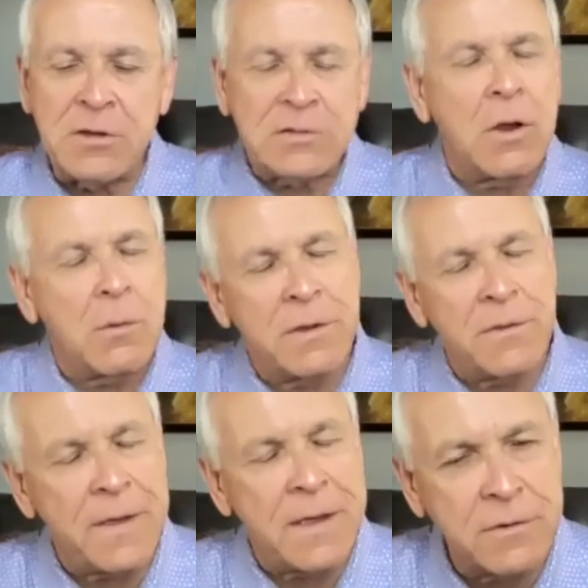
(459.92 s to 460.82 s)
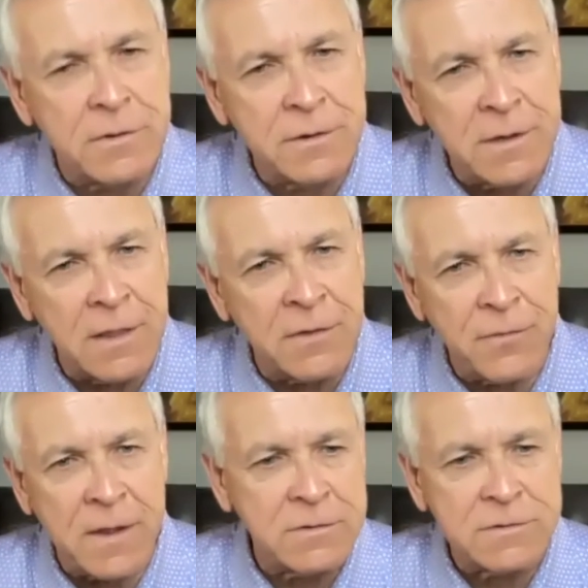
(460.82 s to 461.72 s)
so you start with a founder, and, and the
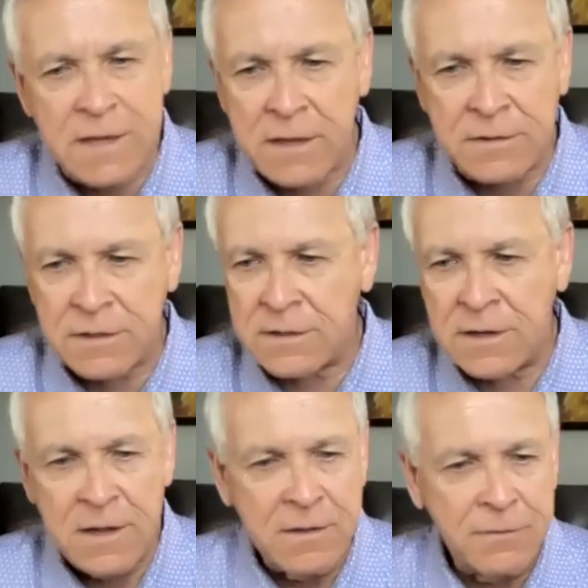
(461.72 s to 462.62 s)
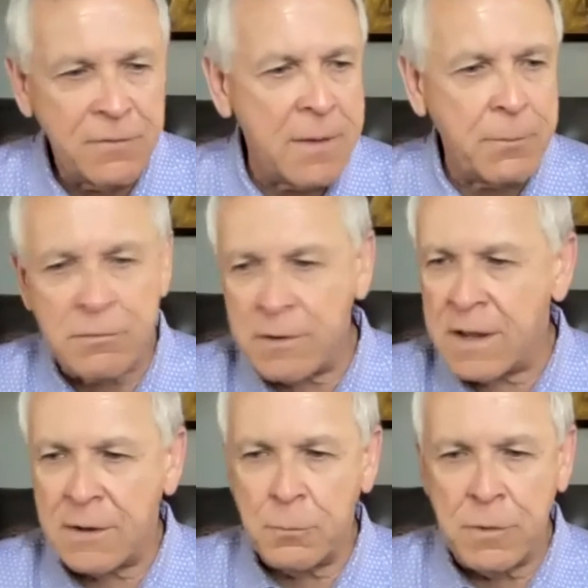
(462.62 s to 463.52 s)
founders out there flopping
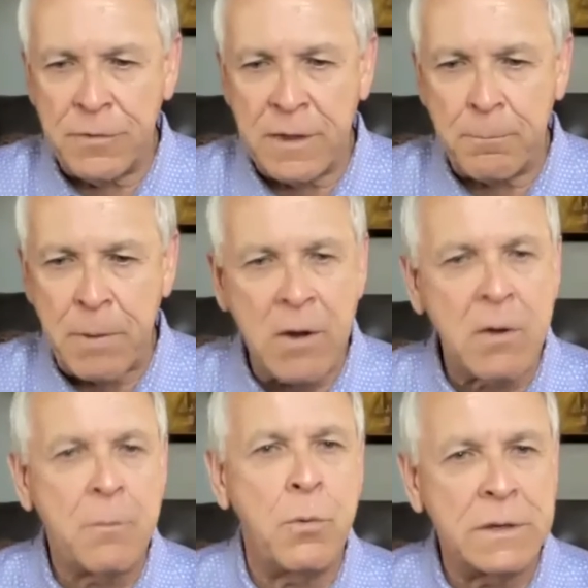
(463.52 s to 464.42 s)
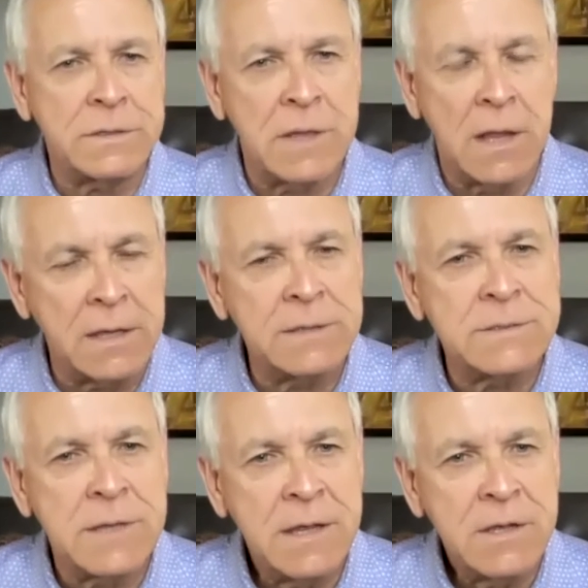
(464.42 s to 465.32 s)
around with a PowerPoint
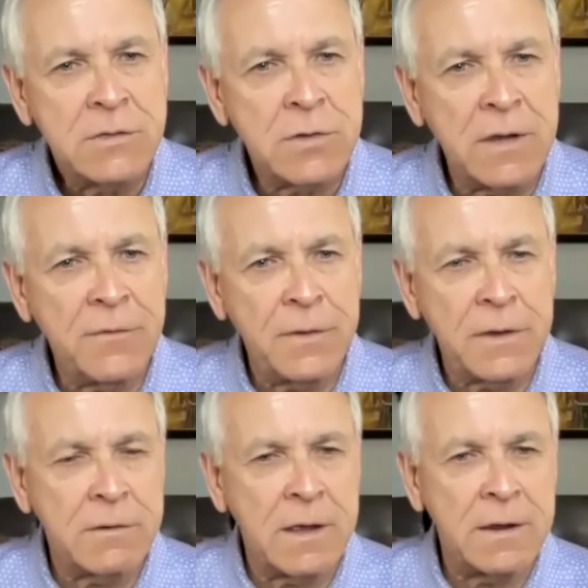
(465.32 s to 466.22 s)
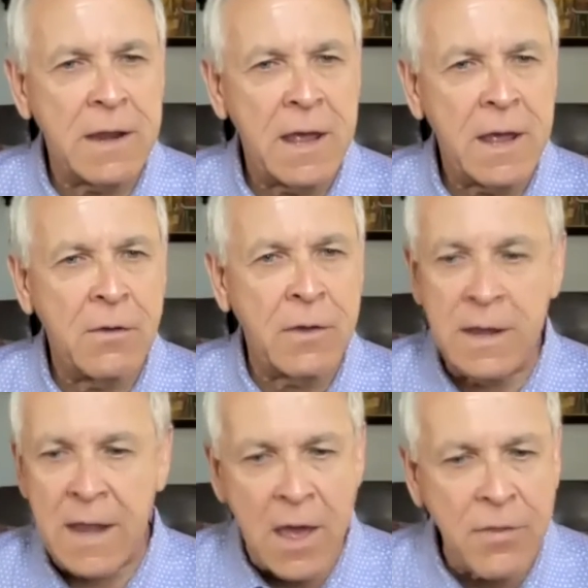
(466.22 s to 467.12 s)
slides, trying to figure out,
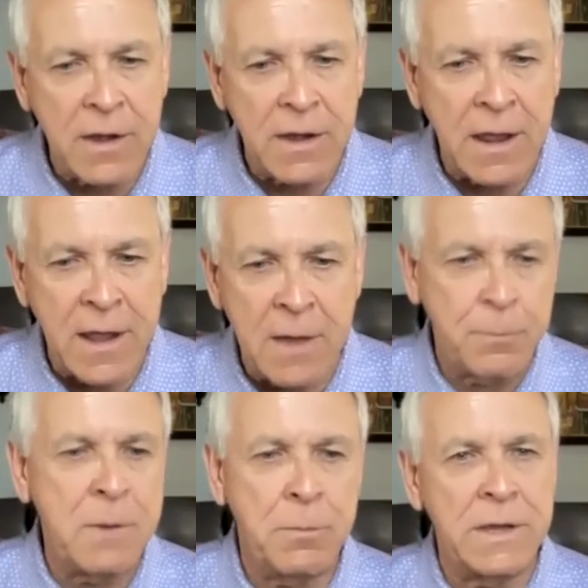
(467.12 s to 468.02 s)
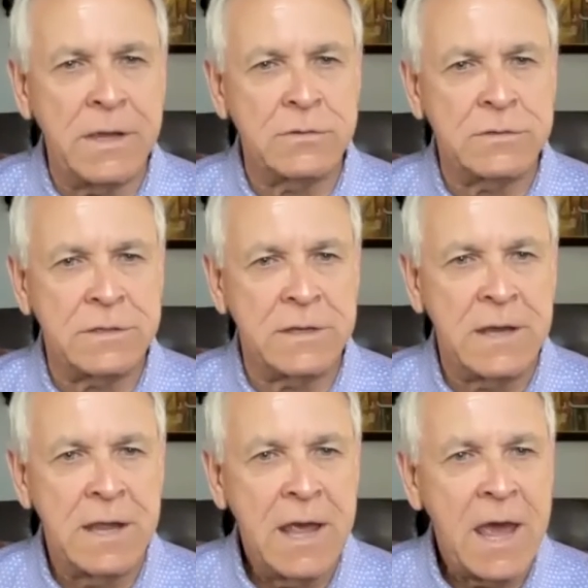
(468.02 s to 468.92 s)
okay, now that I got people
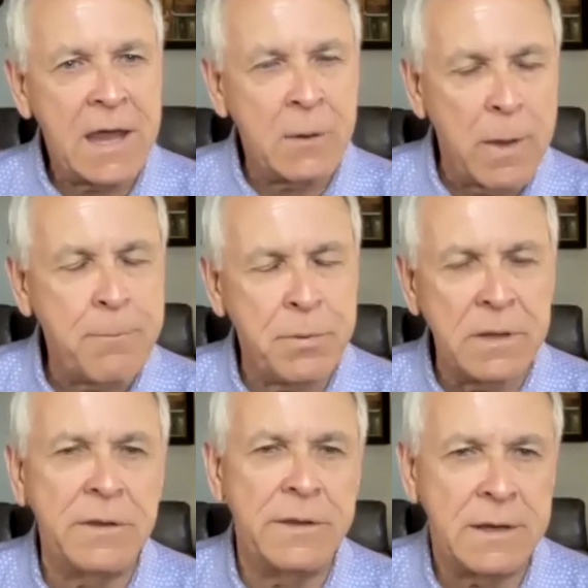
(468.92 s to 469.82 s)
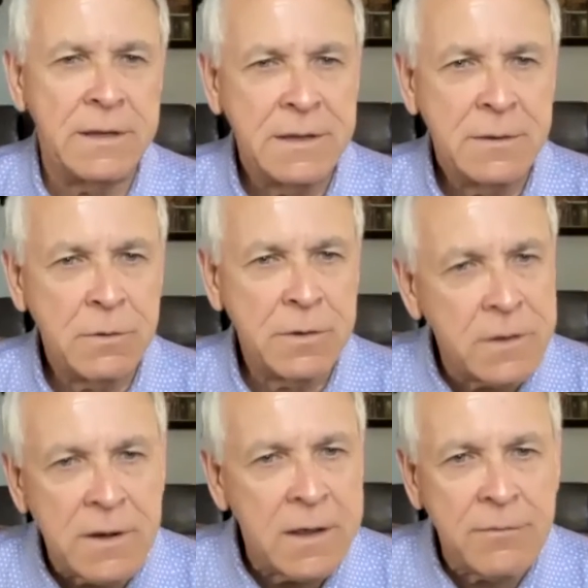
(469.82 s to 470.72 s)
interested, how do I build it? Well,
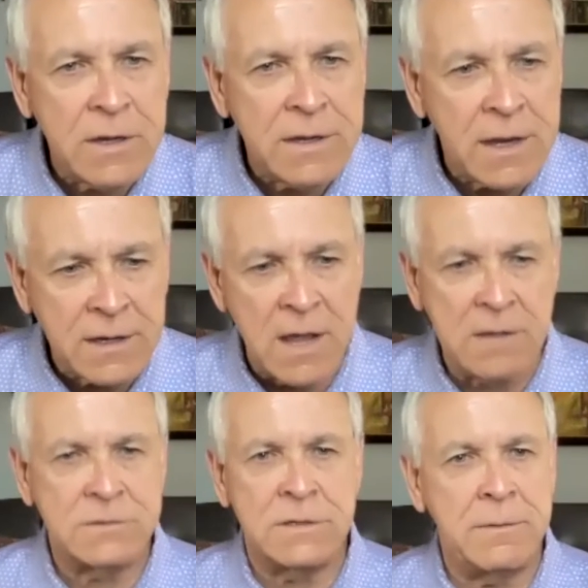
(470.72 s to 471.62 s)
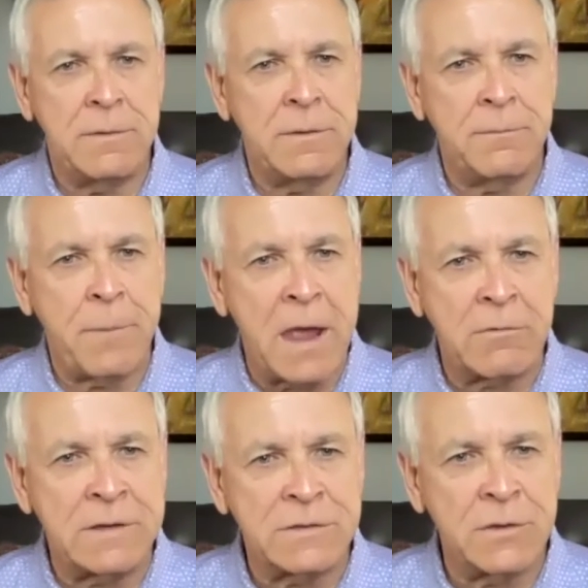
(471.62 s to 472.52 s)
they don't have any technology
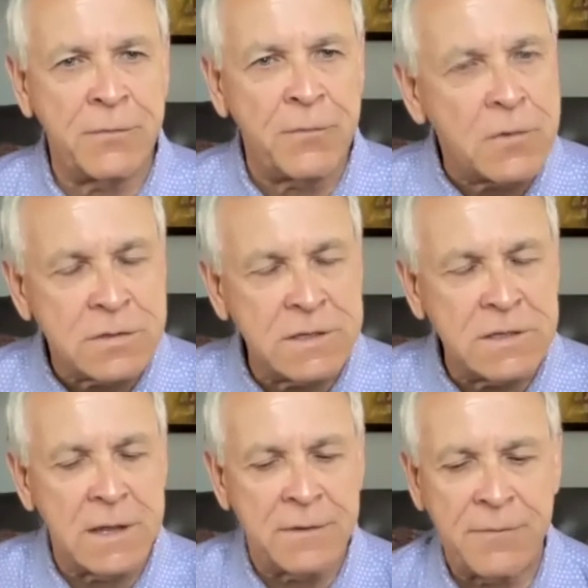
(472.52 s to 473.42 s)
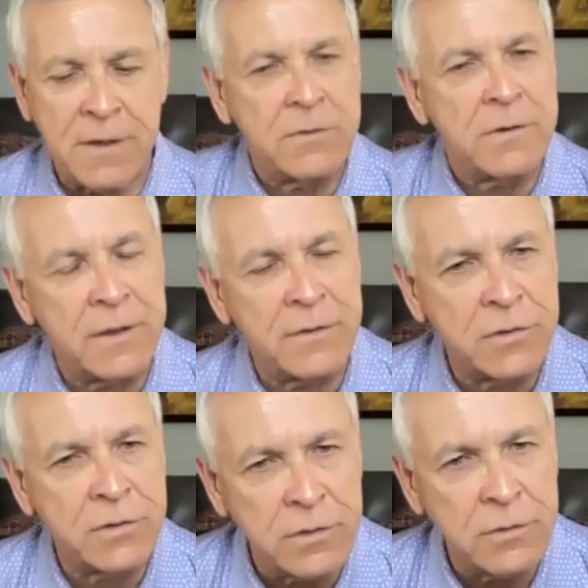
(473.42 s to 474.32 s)
background. So the first thing that a founder
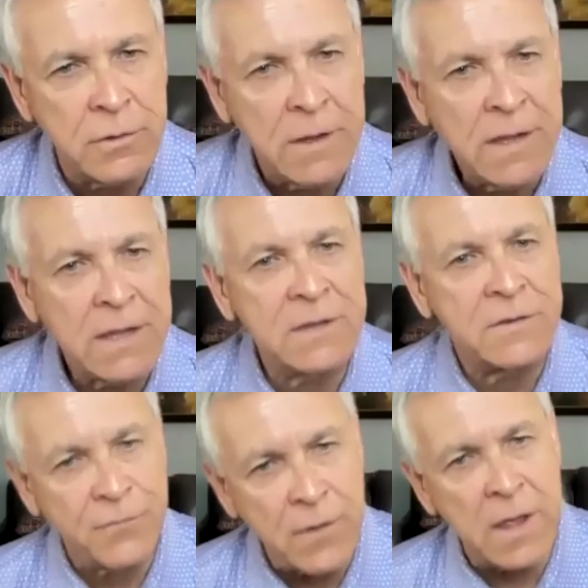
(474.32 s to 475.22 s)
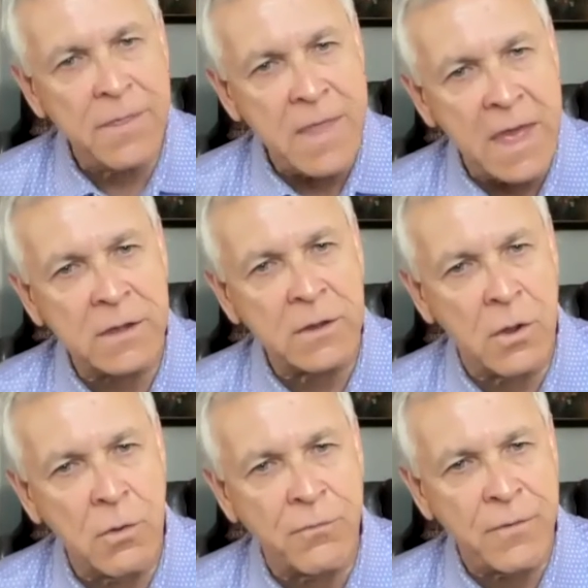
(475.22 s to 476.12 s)
has to do is find that
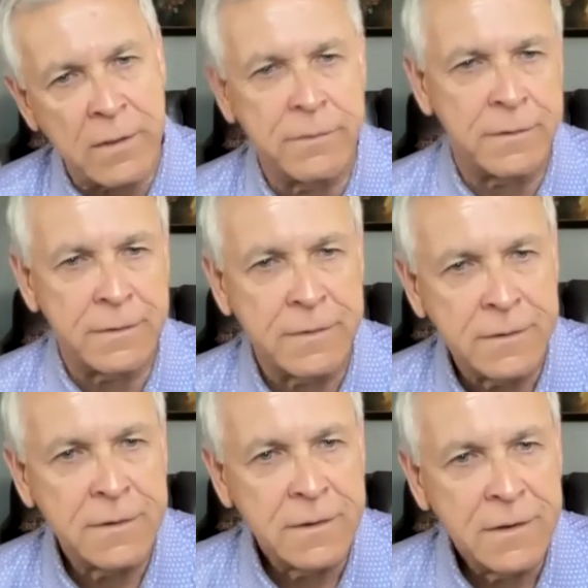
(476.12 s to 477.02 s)
co-founder.